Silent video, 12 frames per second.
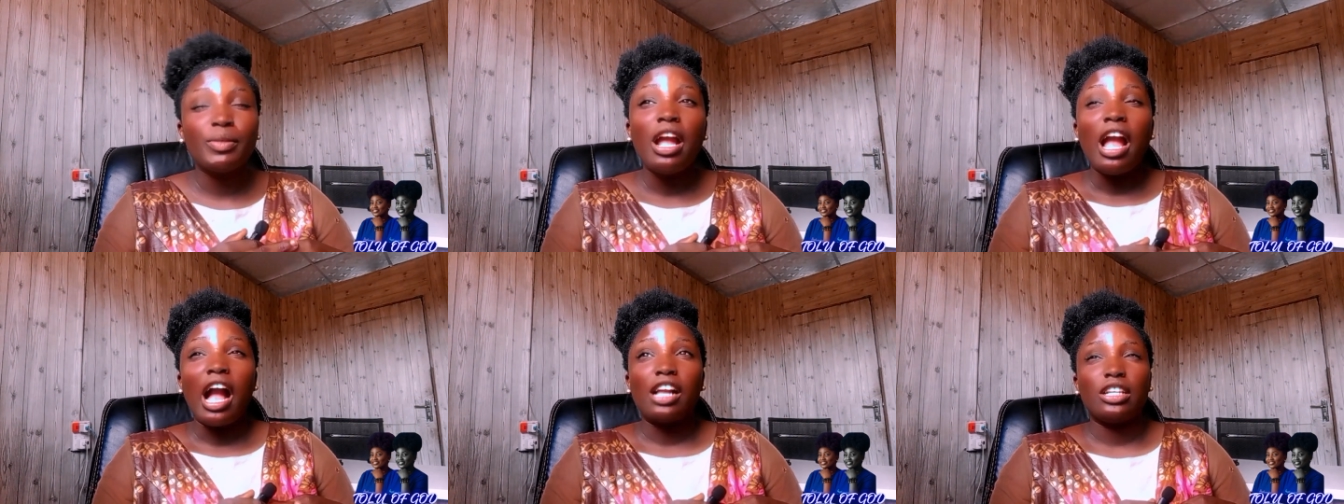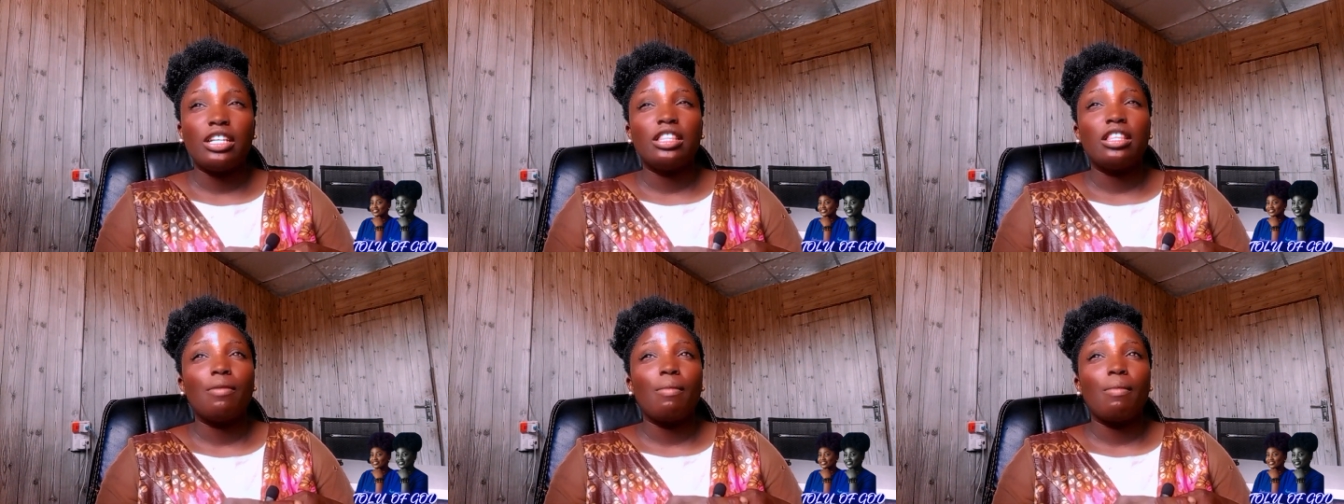Actually,
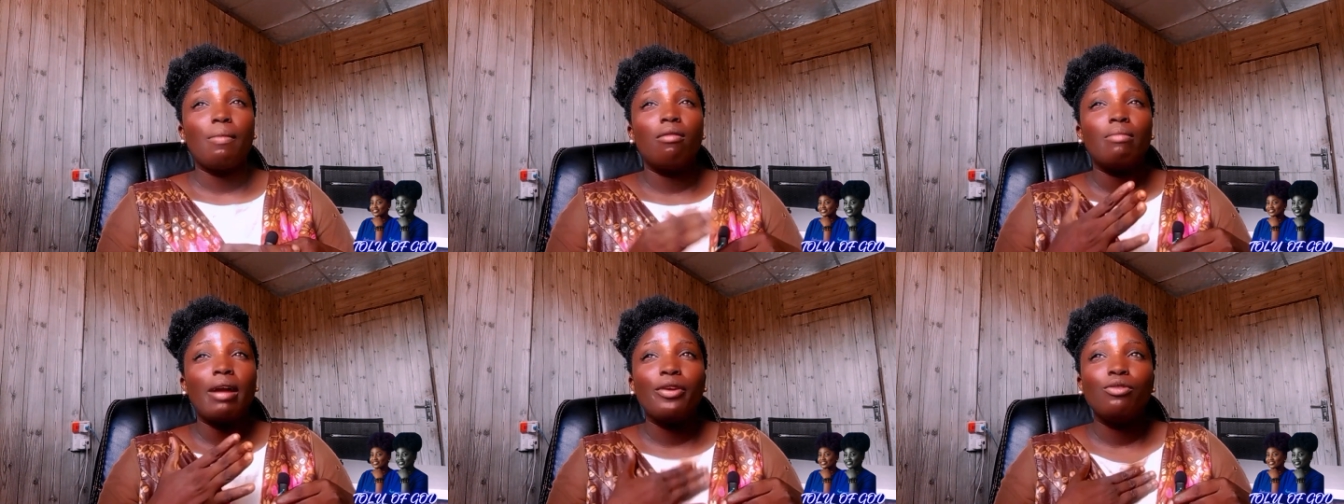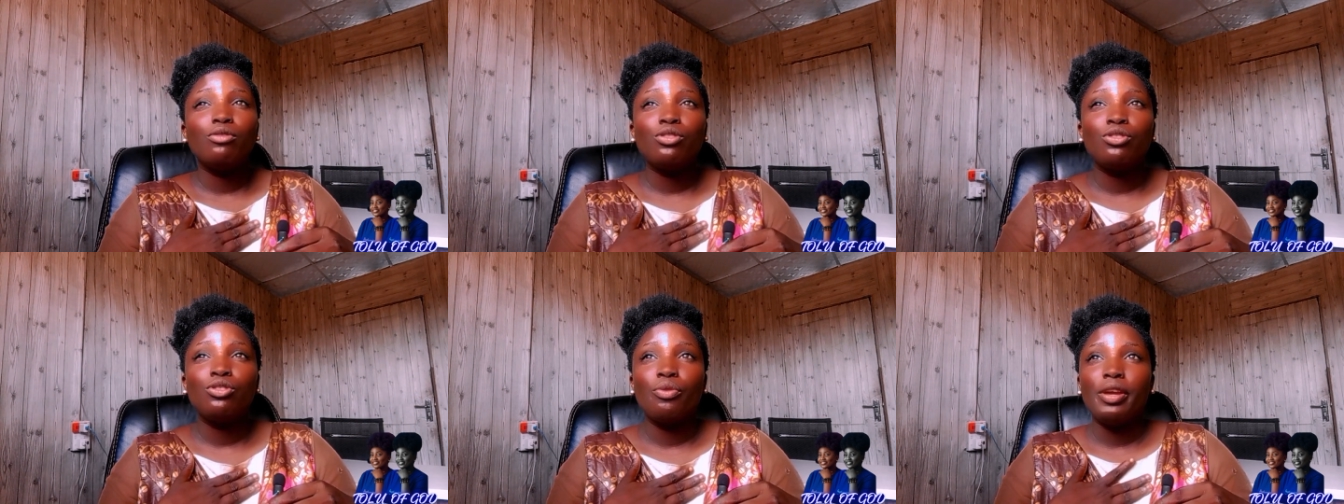the, uh, my own
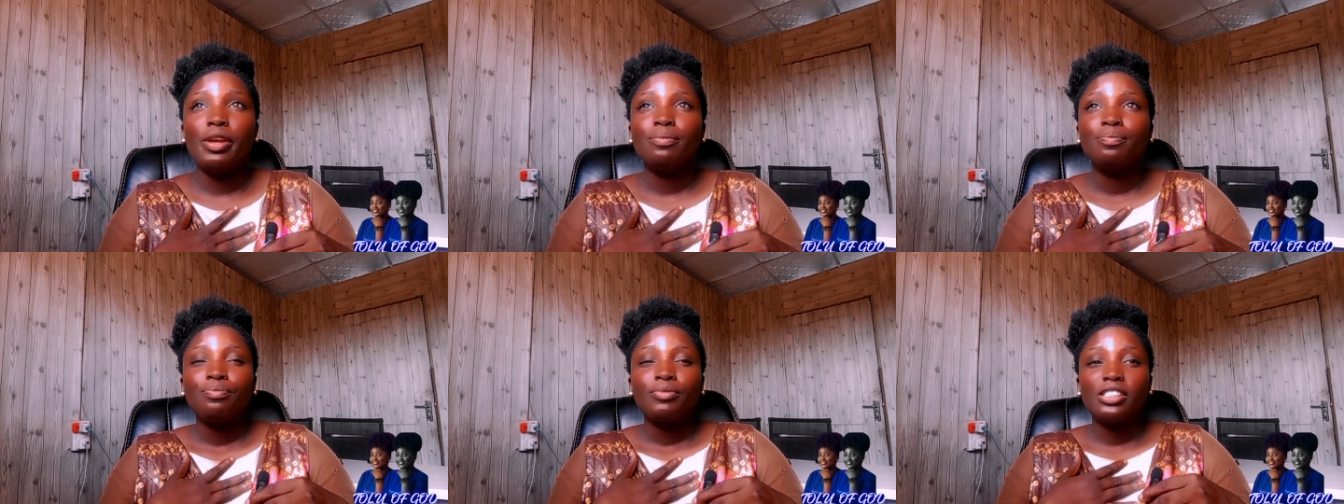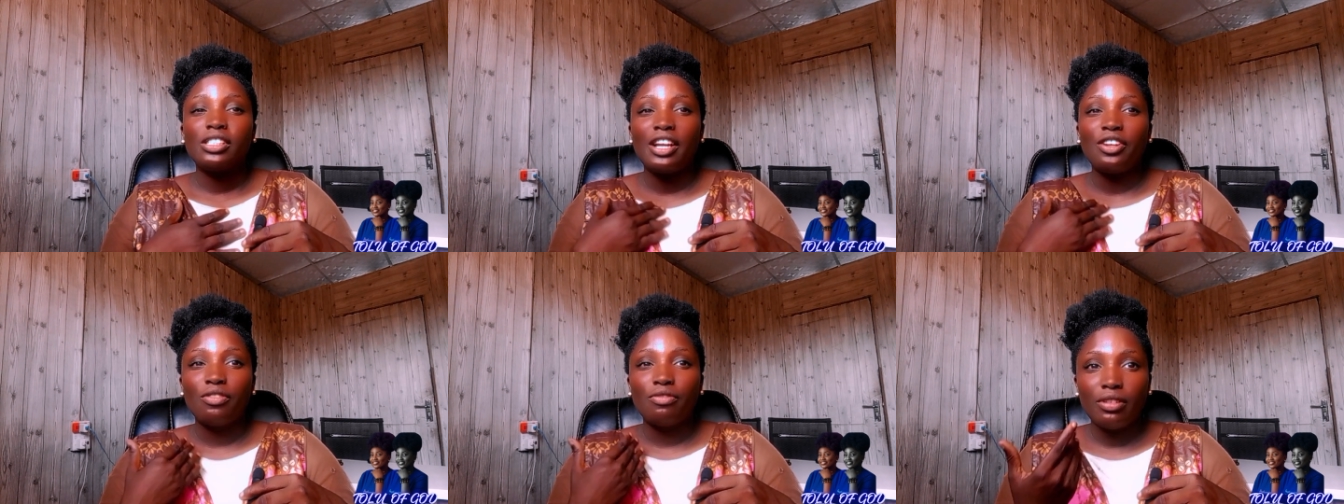story is
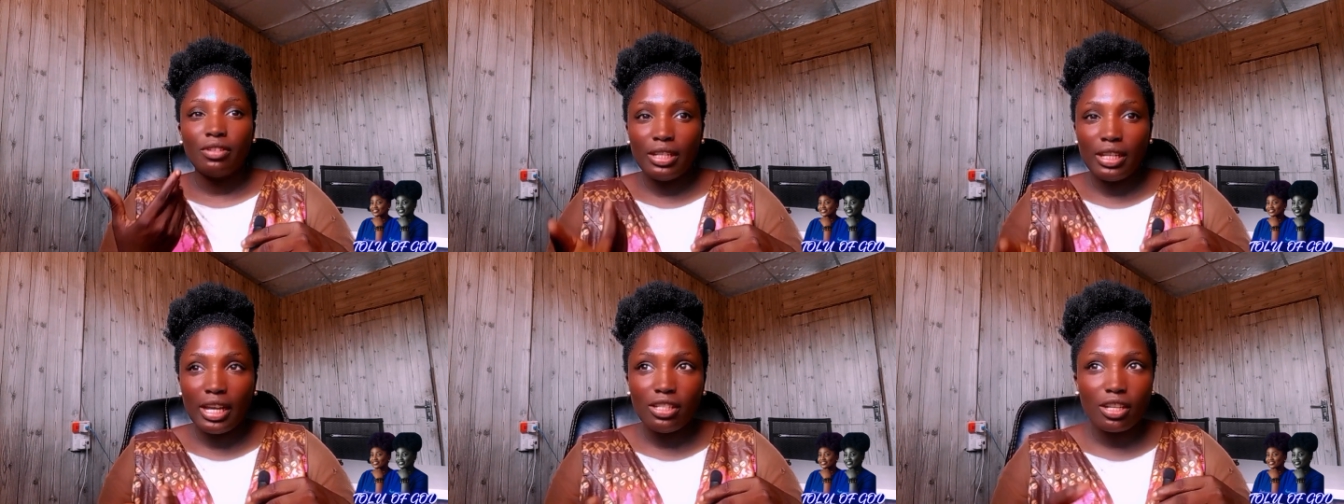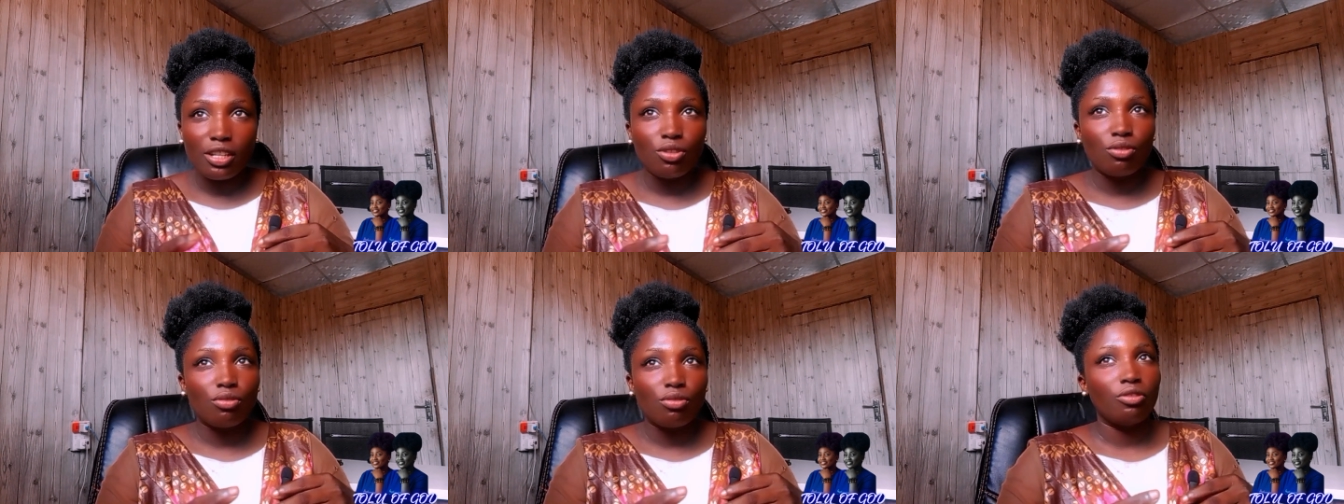kind of related
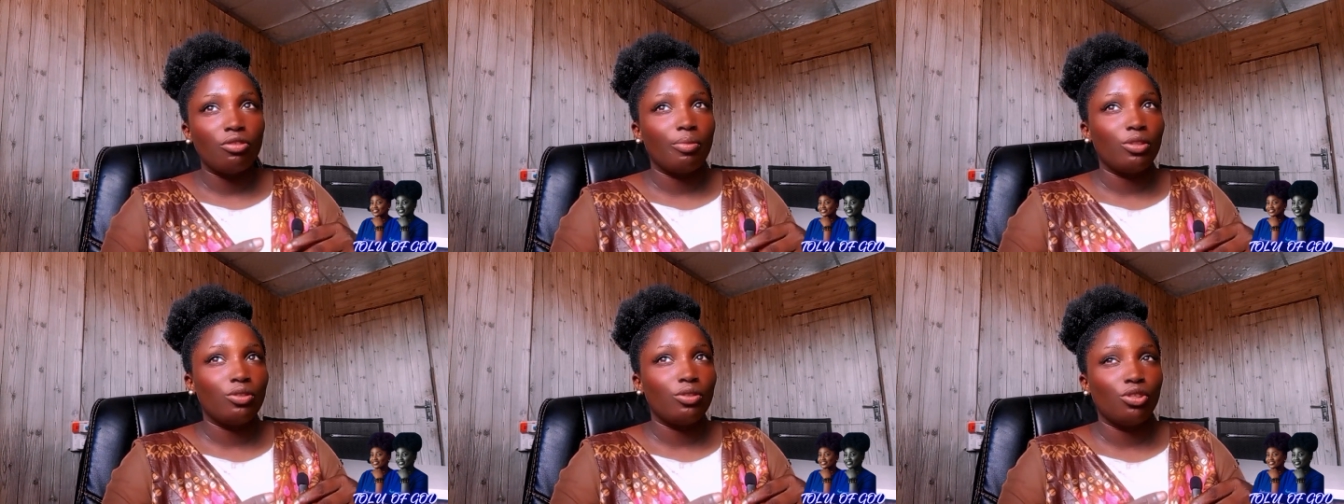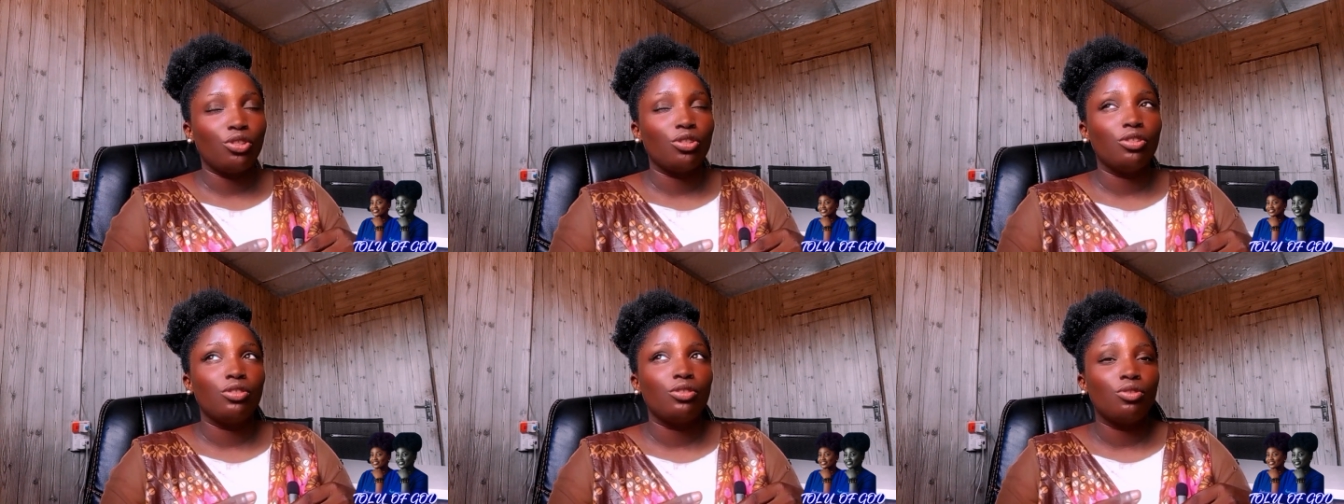to the
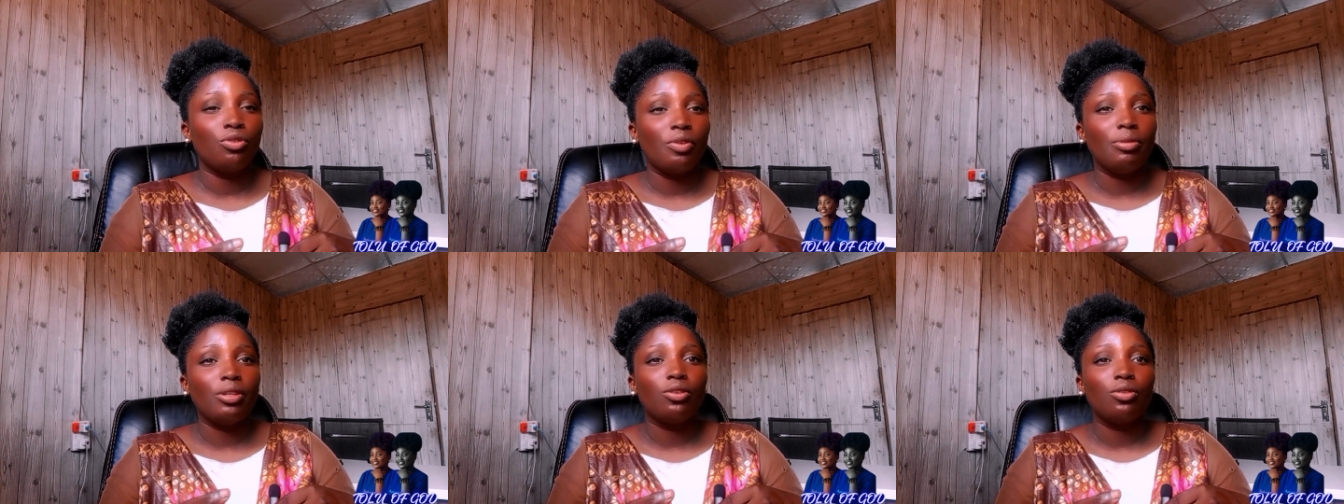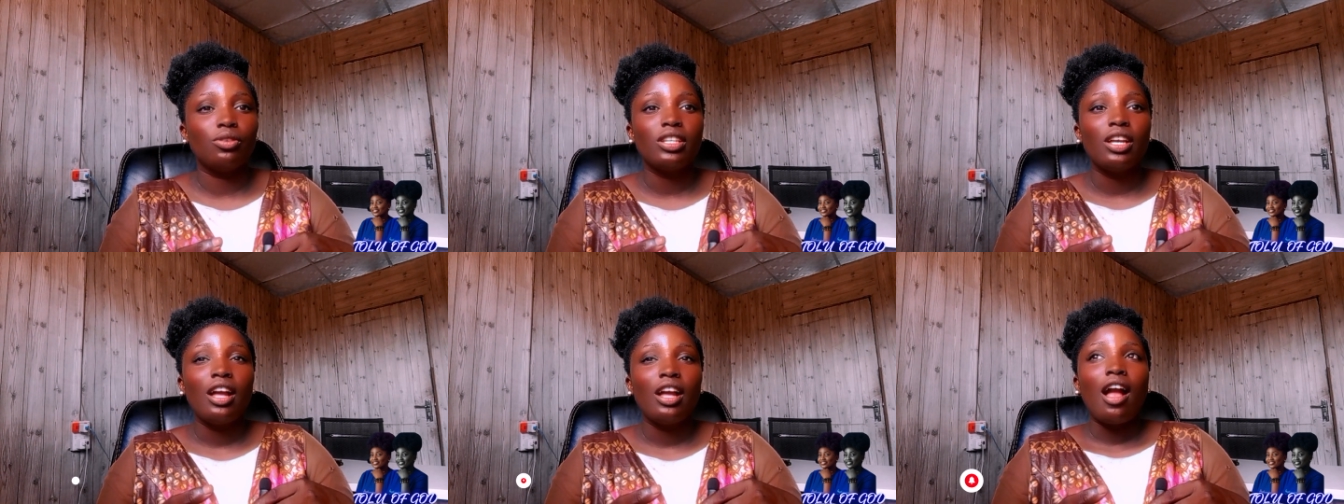Solution's story because